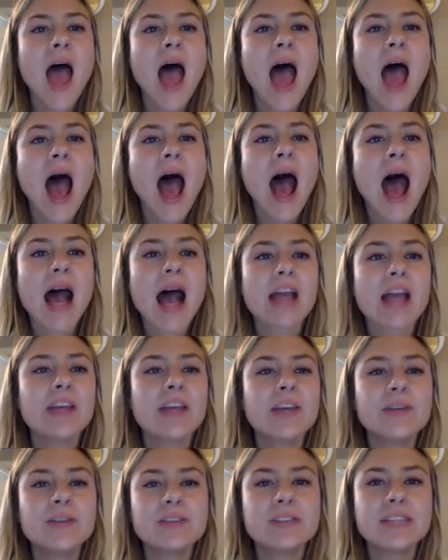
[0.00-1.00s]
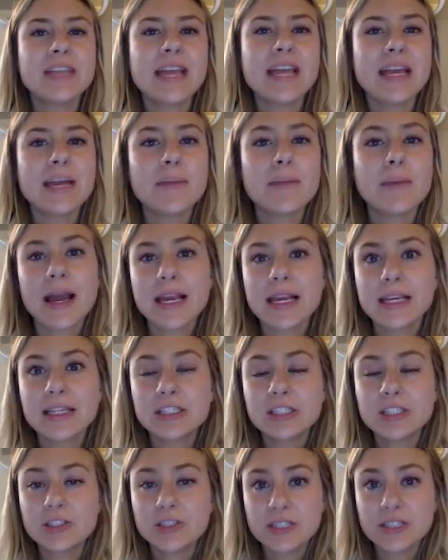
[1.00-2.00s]
I used it in my
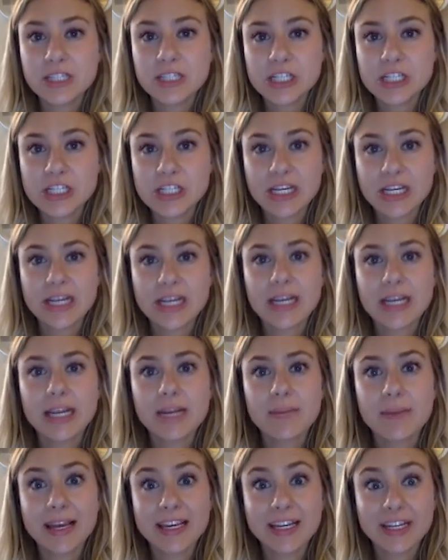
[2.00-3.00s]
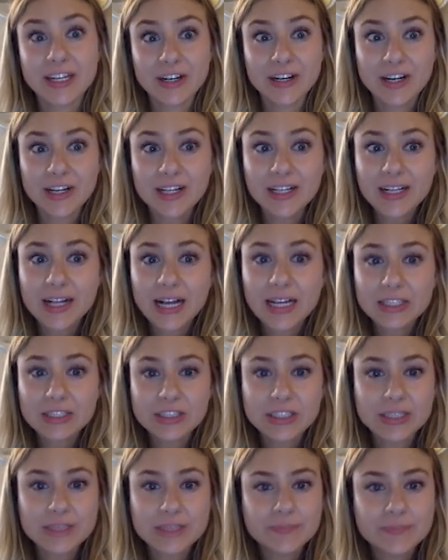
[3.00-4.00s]
student teaching in my kindergarten
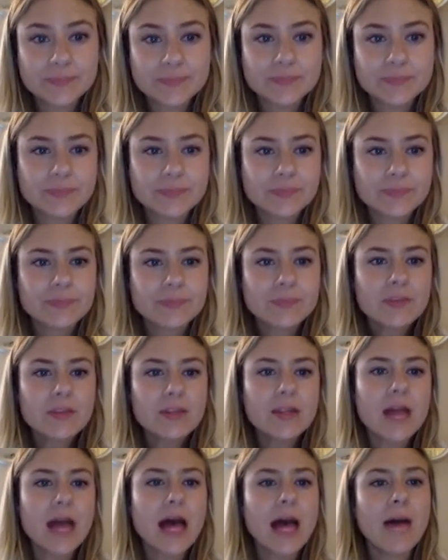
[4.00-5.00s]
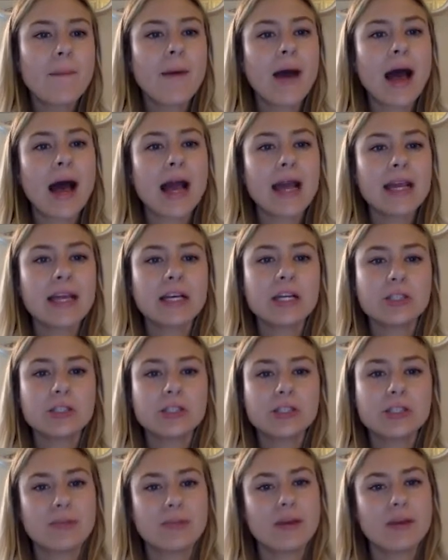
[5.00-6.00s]
classroom. I
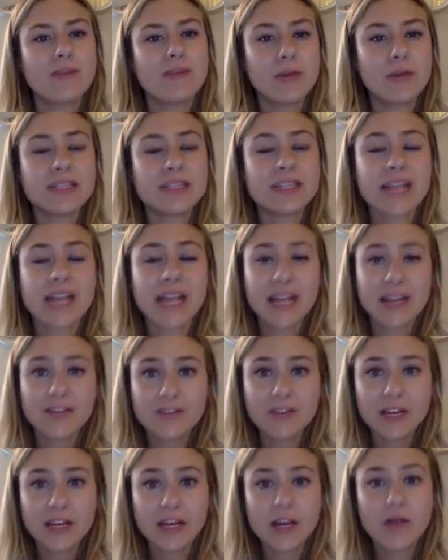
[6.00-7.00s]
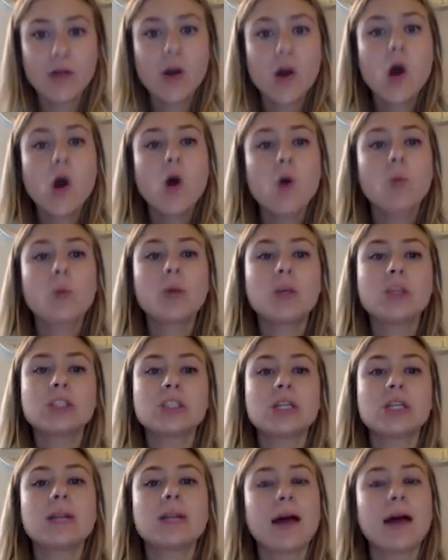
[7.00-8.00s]
included my voice and video, which
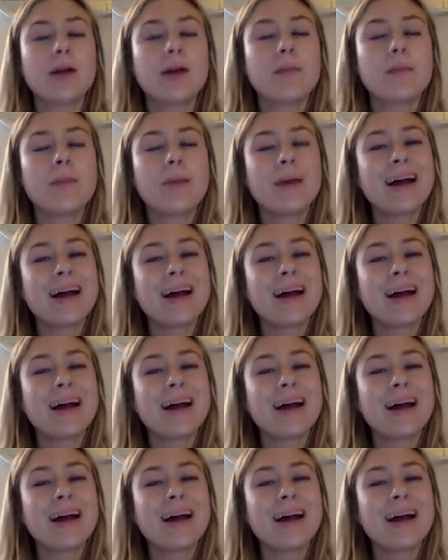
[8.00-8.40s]
allowed my